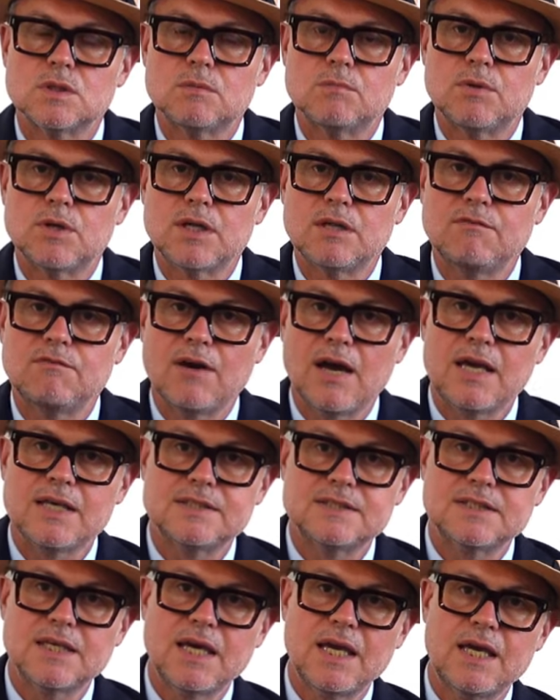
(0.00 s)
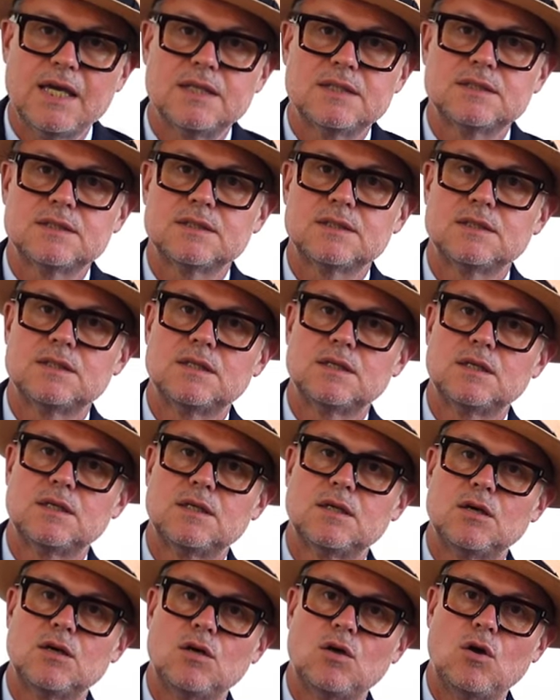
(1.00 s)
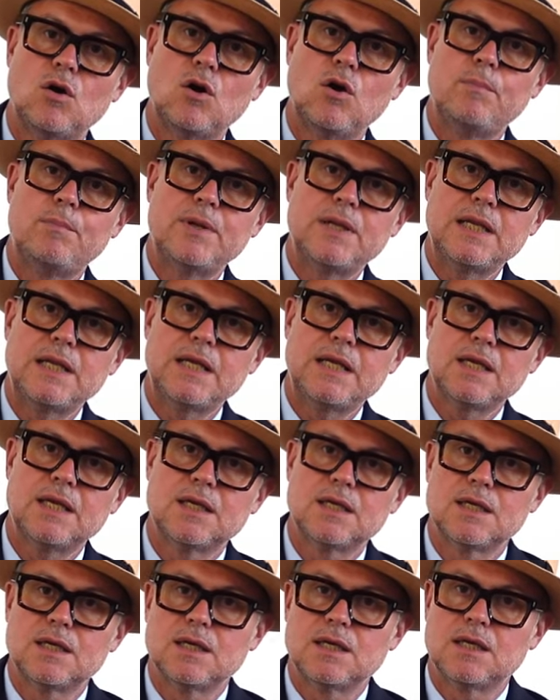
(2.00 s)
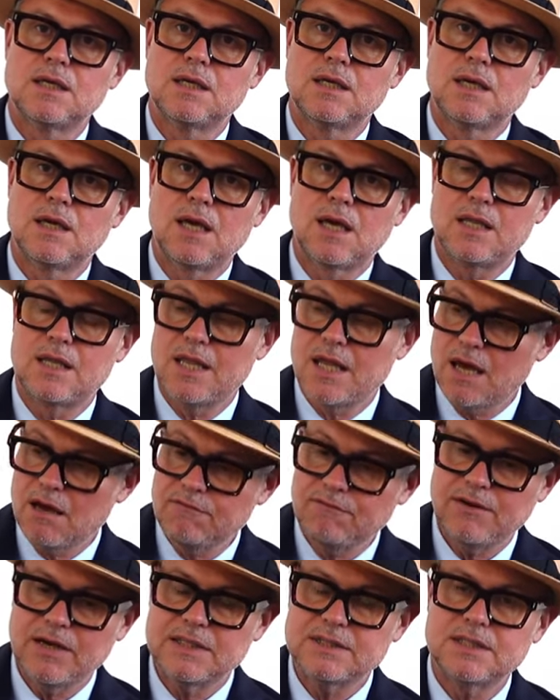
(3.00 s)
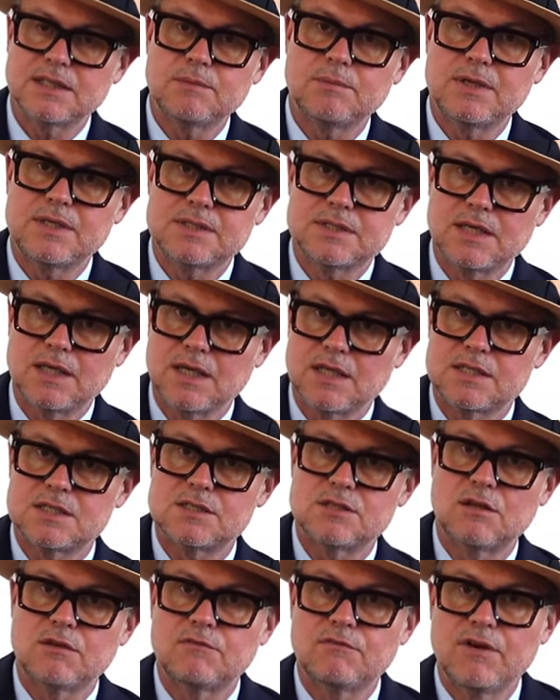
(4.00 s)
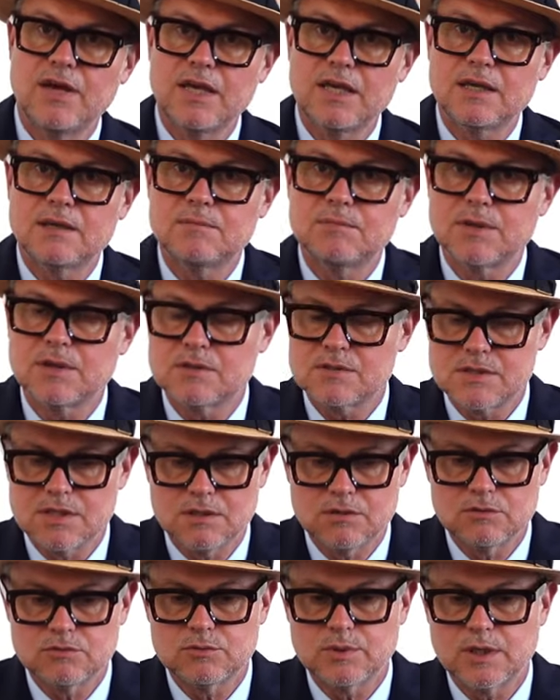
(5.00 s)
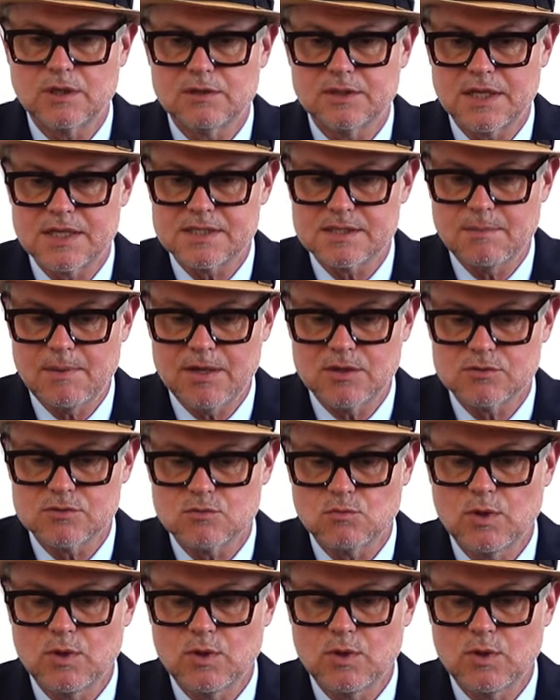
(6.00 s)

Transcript: But if I say it openly, and they are fighting me saying it's not fake because they don't recognize Habanos.